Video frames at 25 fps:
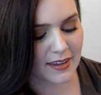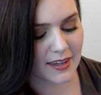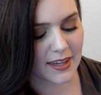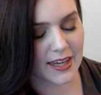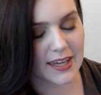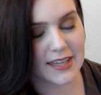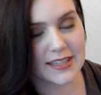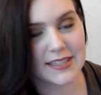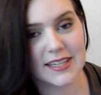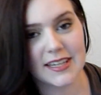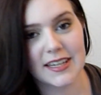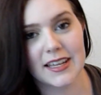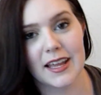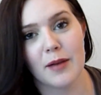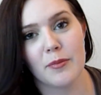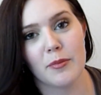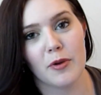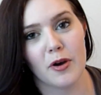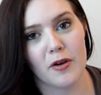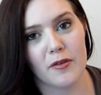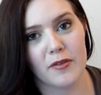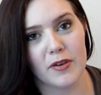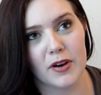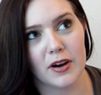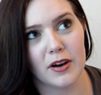he did come
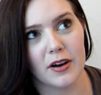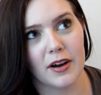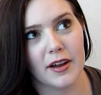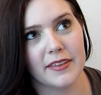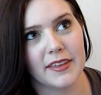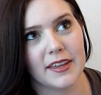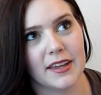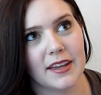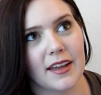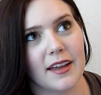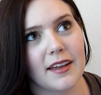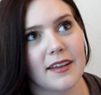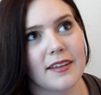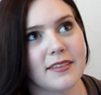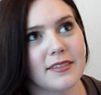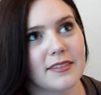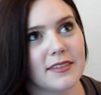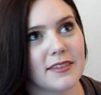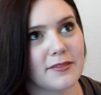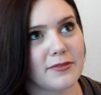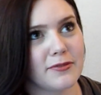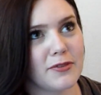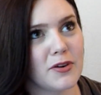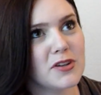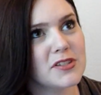over. I think
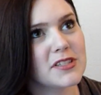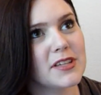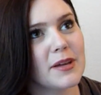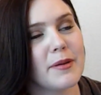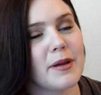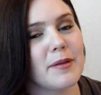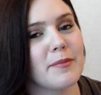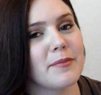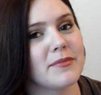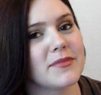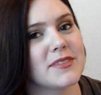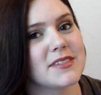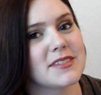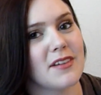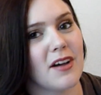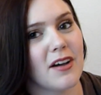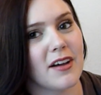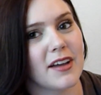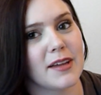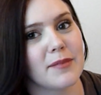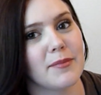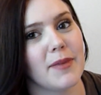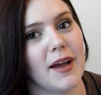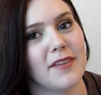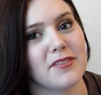the first time I saw
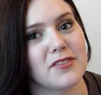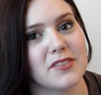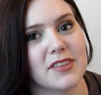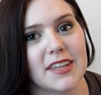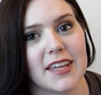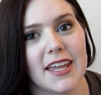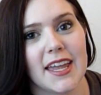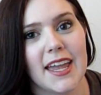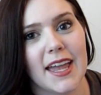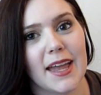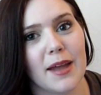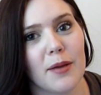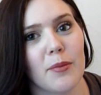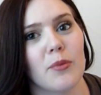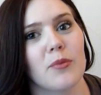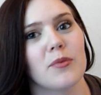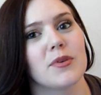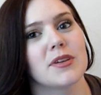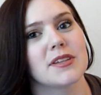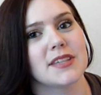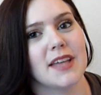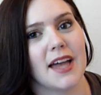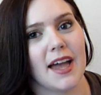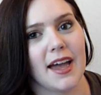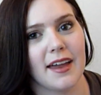him after the game
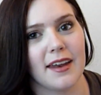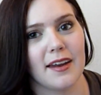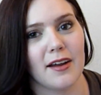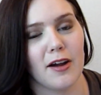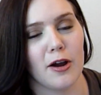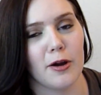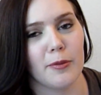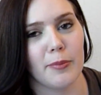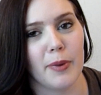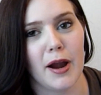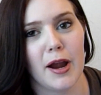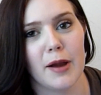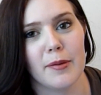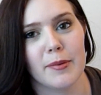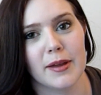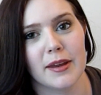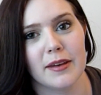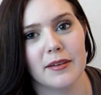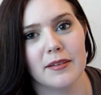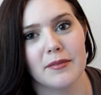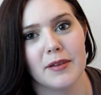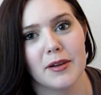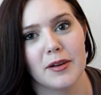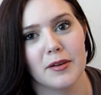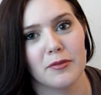was at our
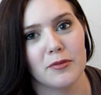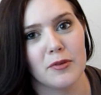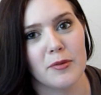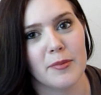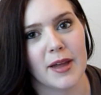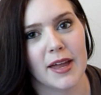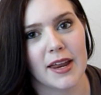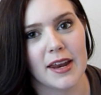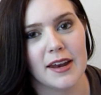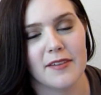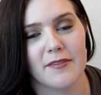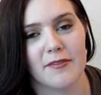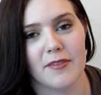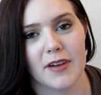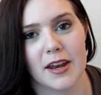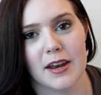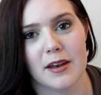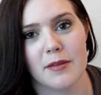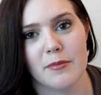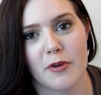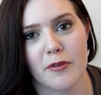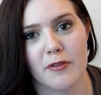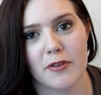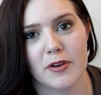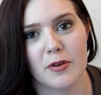apartment. My roommate had invited
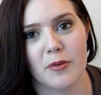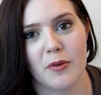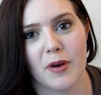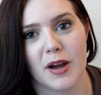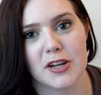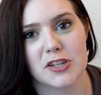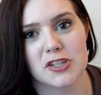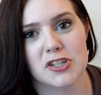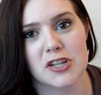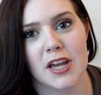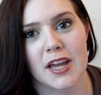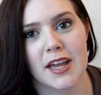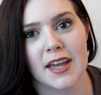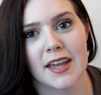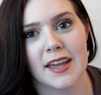him over to watch